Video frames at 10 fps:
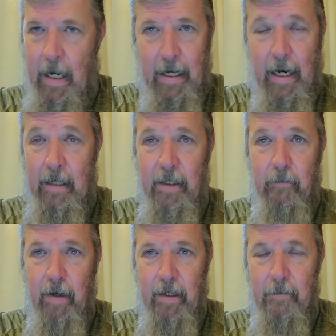I highly
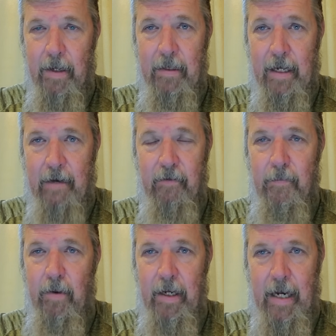recommend that
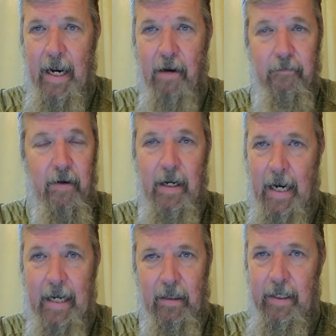everybody have
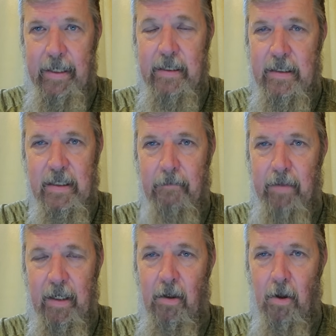at least
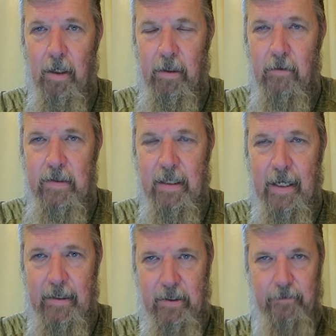something along those
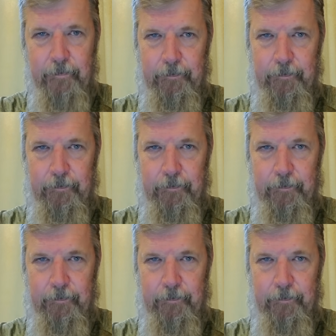lines.